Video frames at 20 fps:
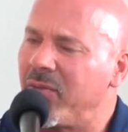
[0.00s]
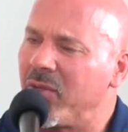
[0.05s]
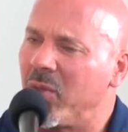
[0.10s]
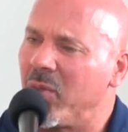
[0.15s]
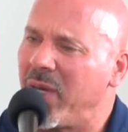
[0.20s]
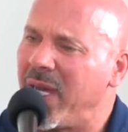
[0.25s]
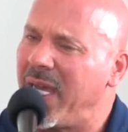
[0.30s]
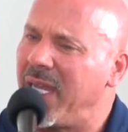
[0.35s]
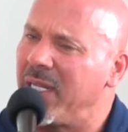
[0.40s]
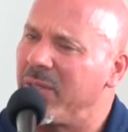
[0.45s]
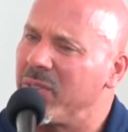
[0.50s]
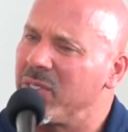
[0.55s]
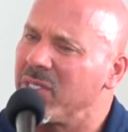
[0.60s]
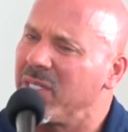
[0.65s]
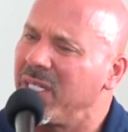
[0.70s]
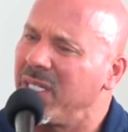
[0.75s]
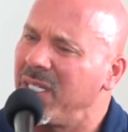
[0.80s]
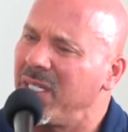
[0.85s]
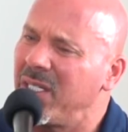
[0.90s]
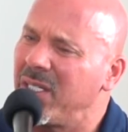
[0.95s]
after a while, I was
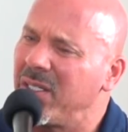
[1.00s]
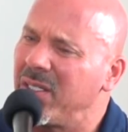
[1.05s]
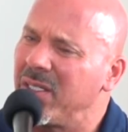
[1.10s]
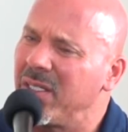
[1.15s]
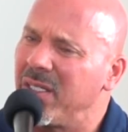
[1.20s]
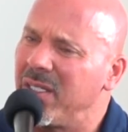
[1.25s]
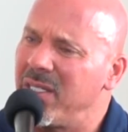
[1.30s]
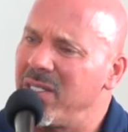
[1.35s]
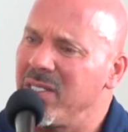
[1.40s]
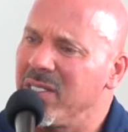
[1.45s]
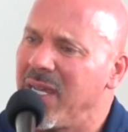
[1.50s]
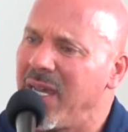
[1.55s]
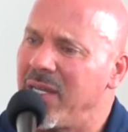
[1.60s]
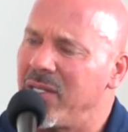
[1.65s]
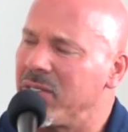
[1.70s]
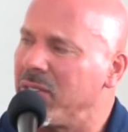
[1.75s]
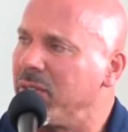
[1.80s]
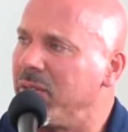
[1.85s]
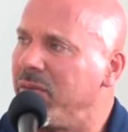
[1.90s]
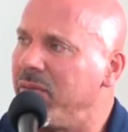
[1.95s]
like, you know, these
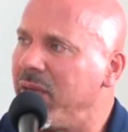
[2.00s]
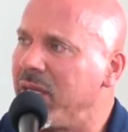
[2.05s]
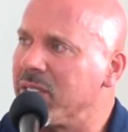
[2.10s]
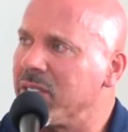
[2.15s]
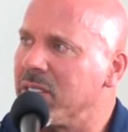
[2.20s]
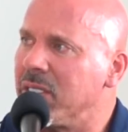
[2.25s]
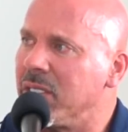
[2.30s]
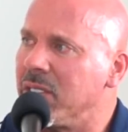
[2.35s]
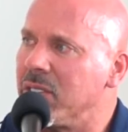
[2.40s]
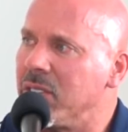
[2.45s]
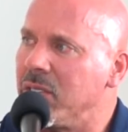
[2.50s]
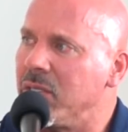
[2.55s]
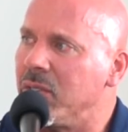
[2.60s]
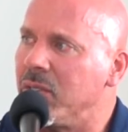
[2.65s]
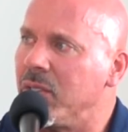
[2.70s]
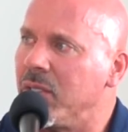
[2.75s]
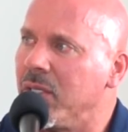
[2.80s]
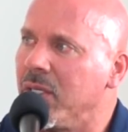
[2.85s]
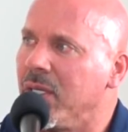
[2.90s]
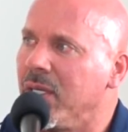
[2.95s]
guys are investing
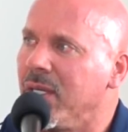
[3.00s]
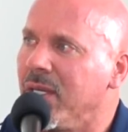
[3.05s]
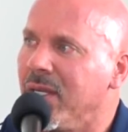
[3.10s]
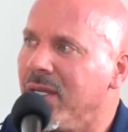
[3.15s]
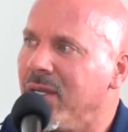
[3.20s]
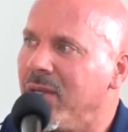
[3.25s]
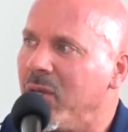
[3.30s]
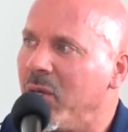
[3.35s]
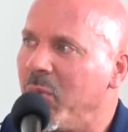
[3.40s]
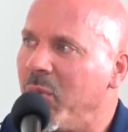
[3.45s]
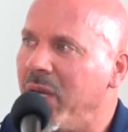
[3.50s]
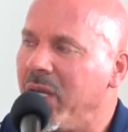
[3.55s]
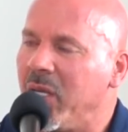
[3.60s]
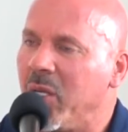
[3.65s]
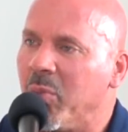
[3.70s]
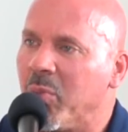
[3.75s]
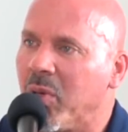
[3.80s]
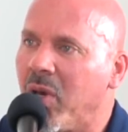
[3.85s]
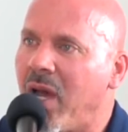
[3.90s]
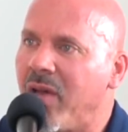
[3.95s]
too. Mm-hmm. They're
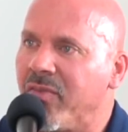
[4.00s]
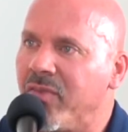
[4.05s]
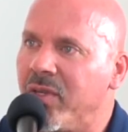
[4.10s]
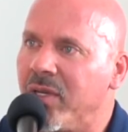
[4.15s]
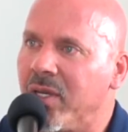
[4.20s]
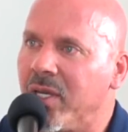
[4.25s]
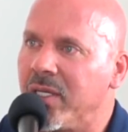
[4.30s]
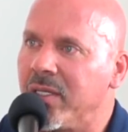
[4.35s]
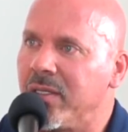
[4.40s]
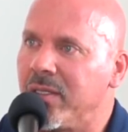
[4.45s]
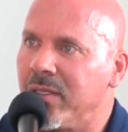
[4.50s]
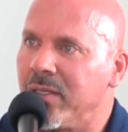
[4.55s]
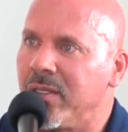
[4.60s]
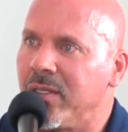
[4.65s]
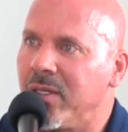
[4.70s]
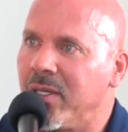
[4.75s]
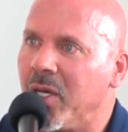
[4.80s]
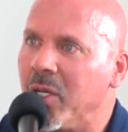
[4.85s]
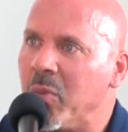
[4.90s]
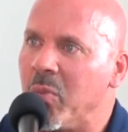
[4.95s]
making profit on
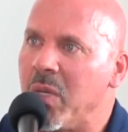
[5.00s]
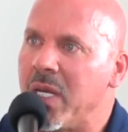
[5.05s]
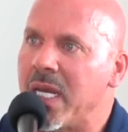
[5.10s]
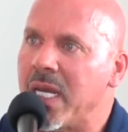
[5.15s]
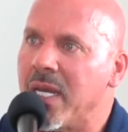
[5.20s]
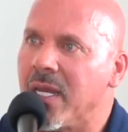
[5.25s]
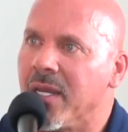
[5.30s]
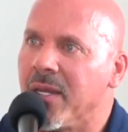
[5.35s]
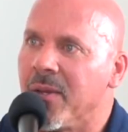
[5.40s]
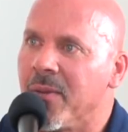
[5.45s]
me.